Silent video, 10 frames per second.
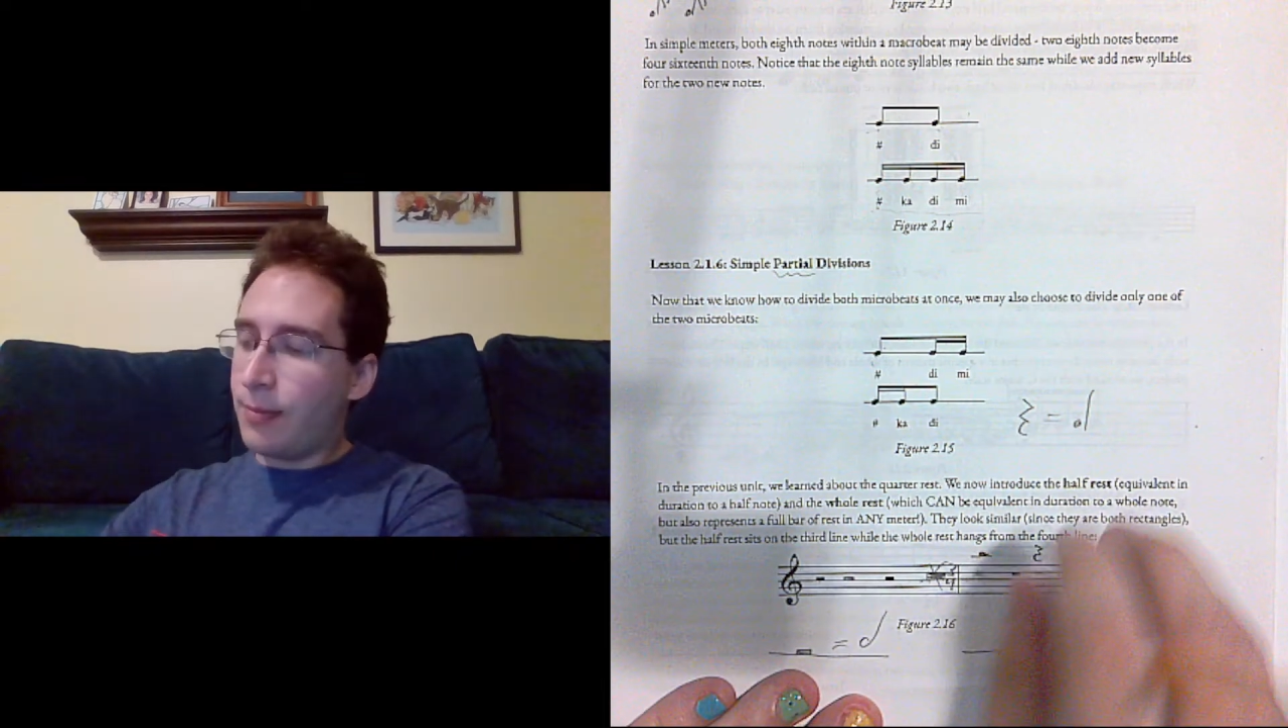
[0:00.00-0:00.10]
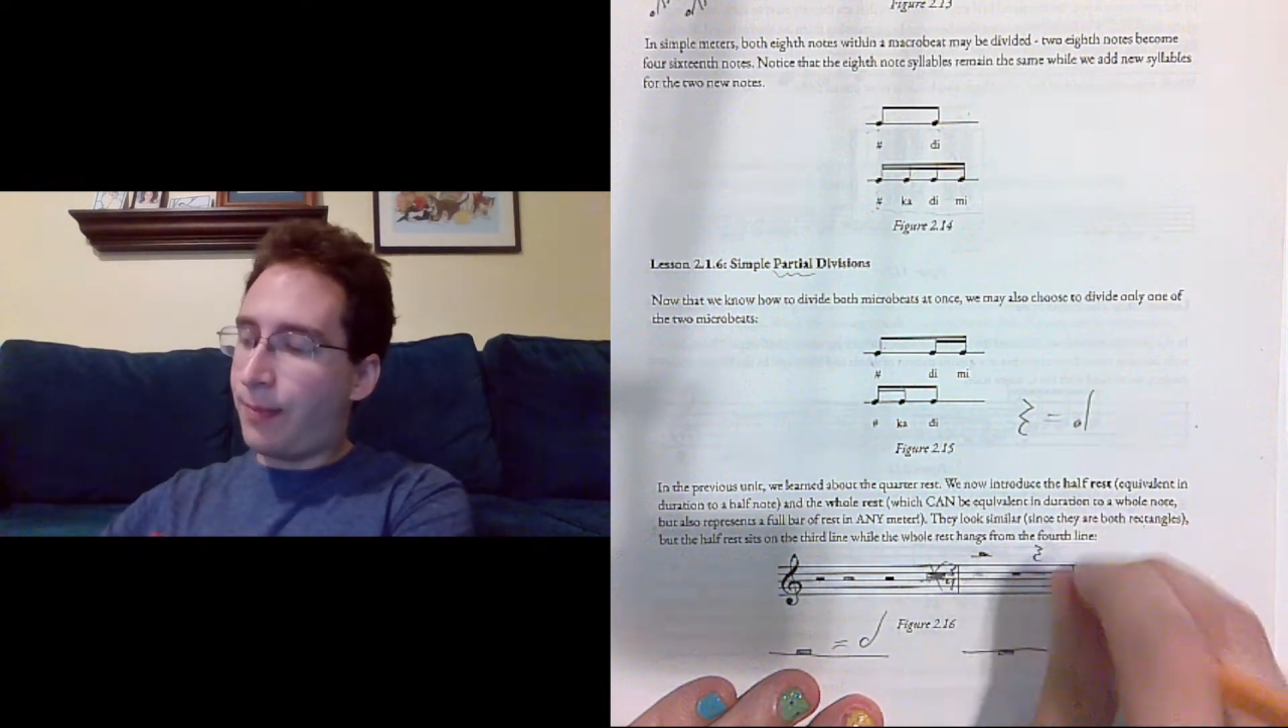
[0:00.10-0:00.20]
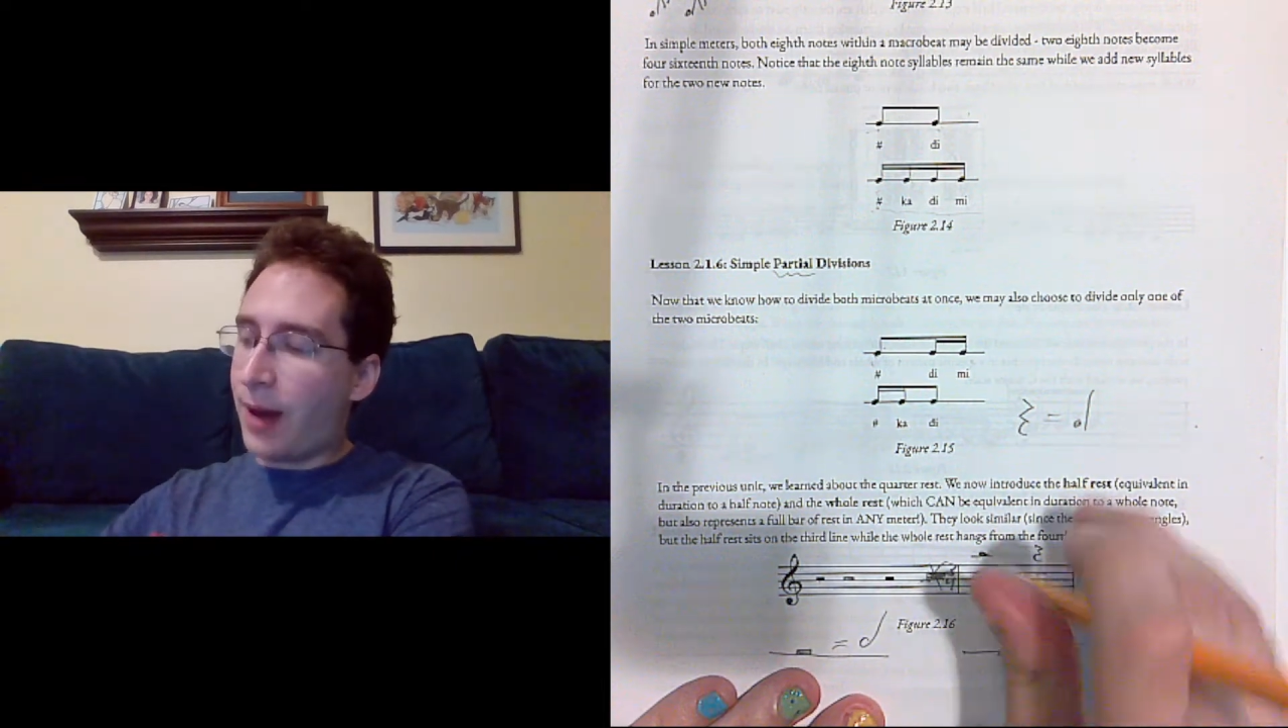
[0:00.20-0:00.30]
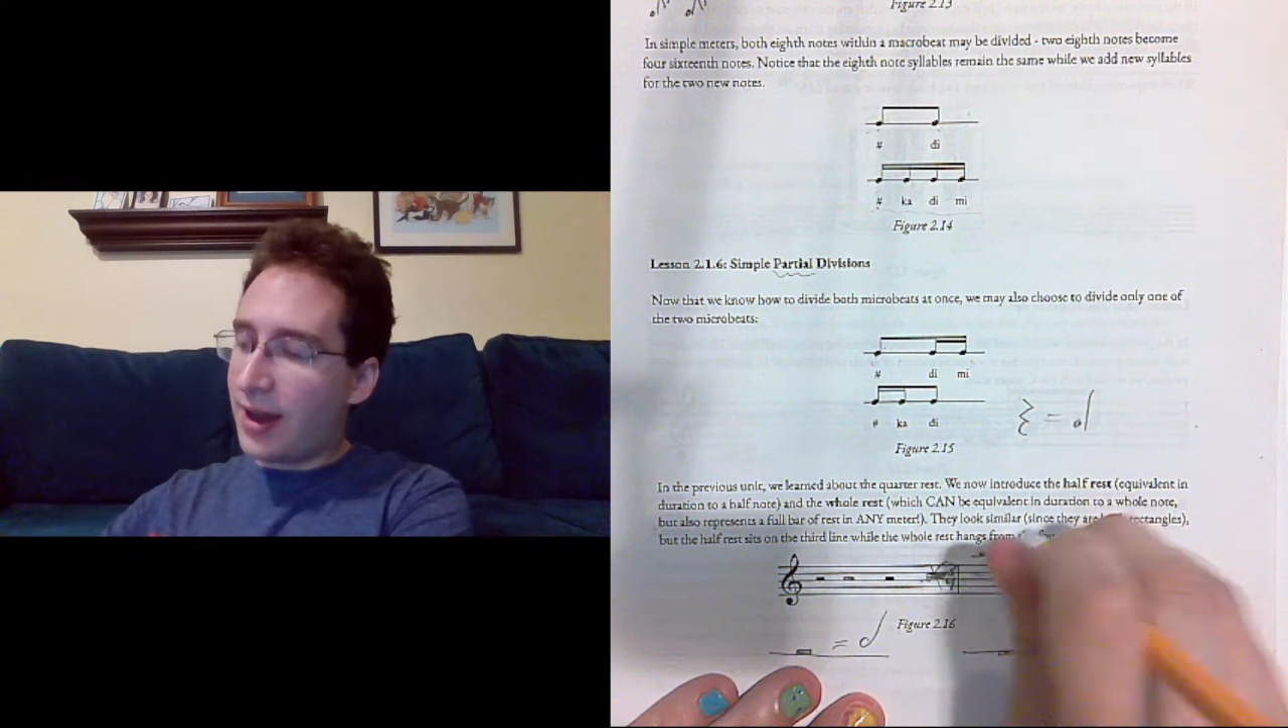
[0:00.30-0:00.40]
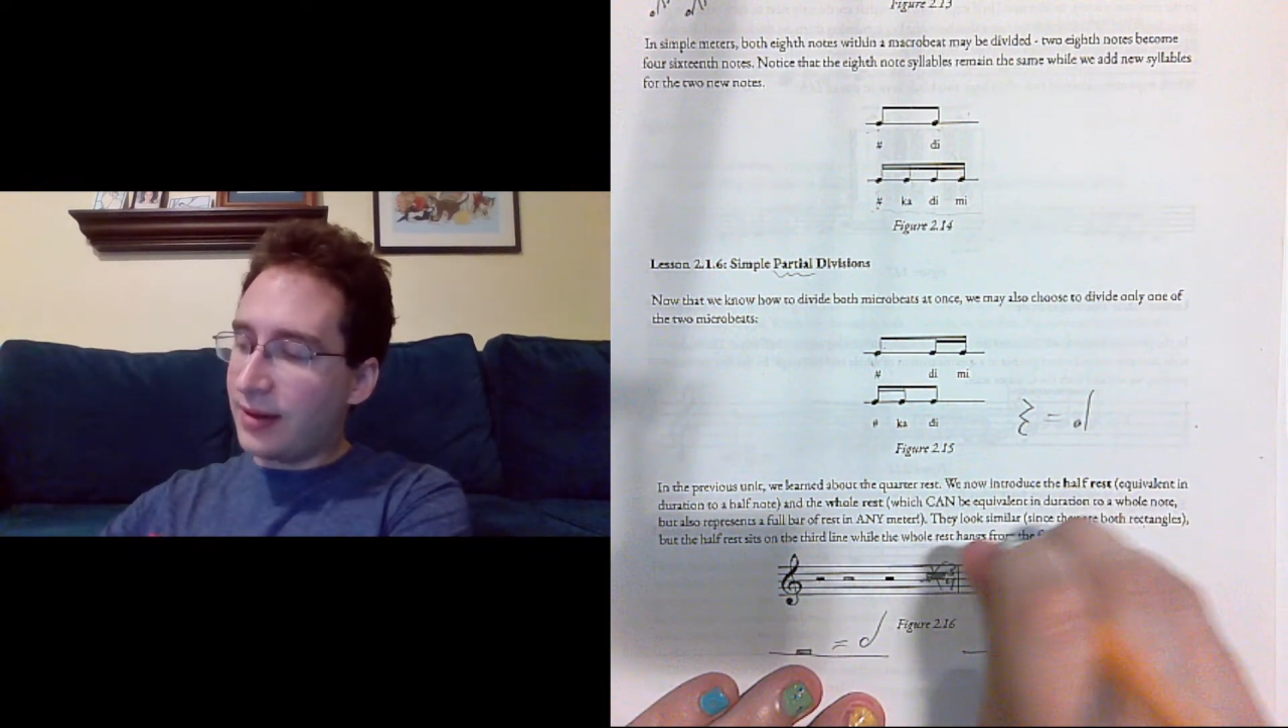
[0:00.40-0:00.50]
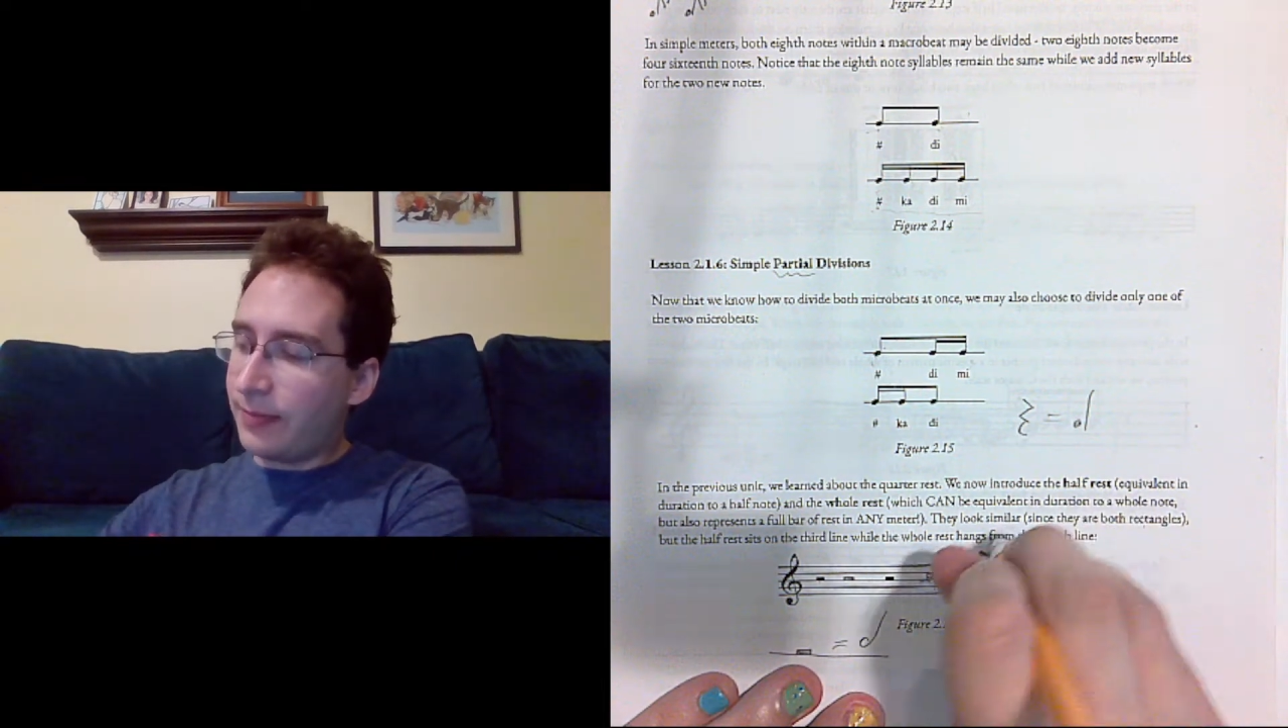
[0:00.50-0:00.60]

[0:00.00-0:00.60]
but